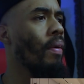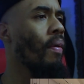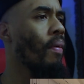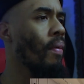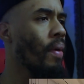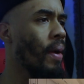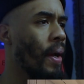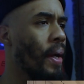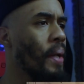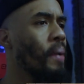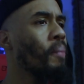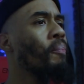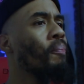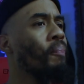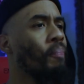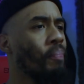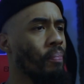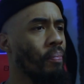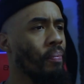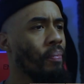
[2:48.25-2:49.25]
Okay.
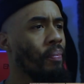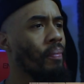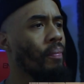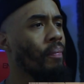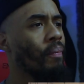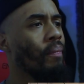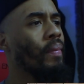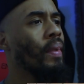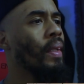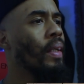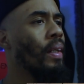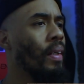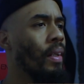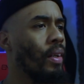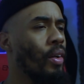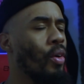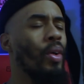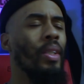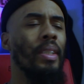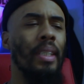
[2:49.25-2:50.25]

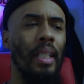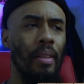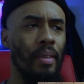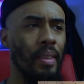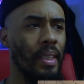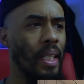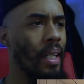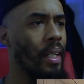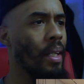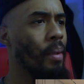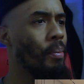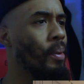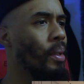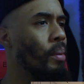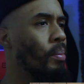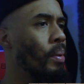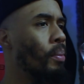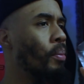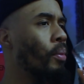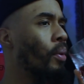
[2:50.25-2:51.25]
Of course they're gonna take it up a
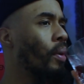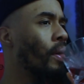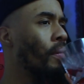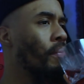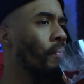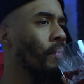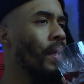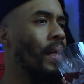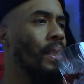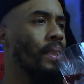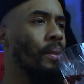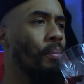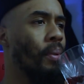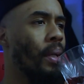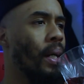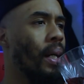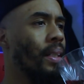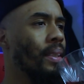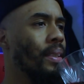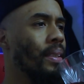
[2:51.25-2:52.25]
little bit more. Not
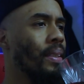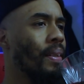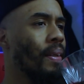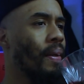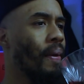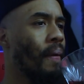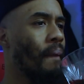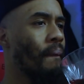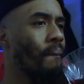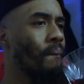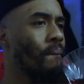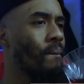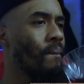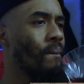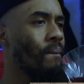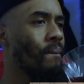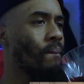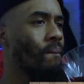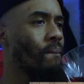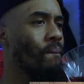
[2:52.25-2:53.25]
surprised.
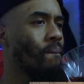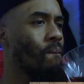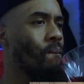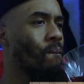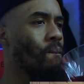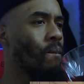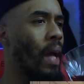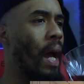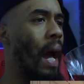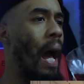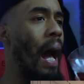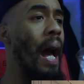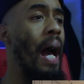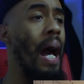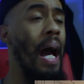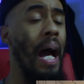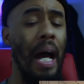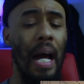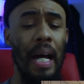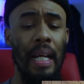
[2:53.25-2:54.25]

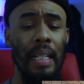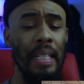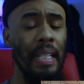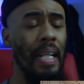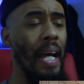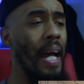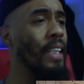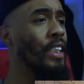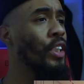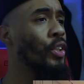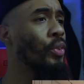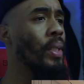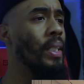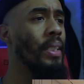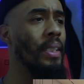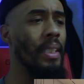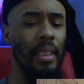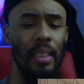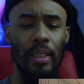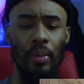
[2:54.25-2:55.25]
Ah, nice
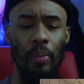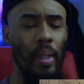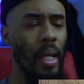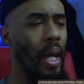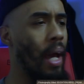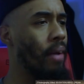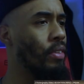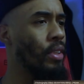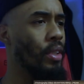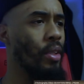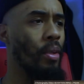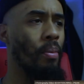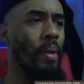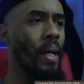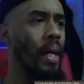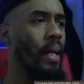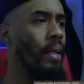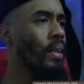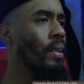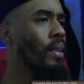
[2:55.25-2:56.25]
transition. We have to go
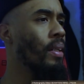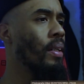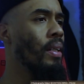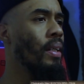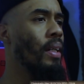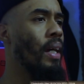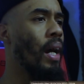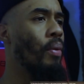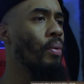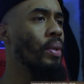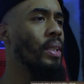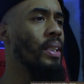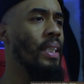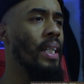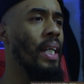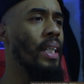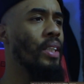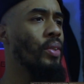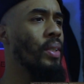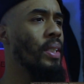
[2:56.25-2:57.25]
back. I want to
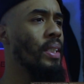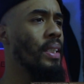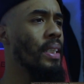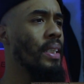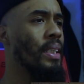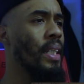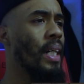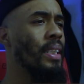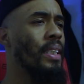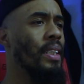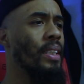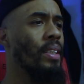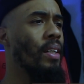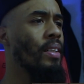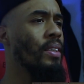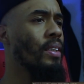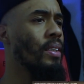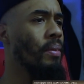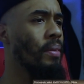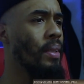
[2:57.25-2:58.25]
see that transition. I just
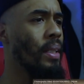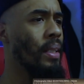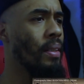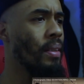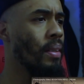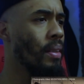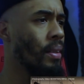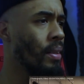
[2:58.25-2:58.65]
learned something.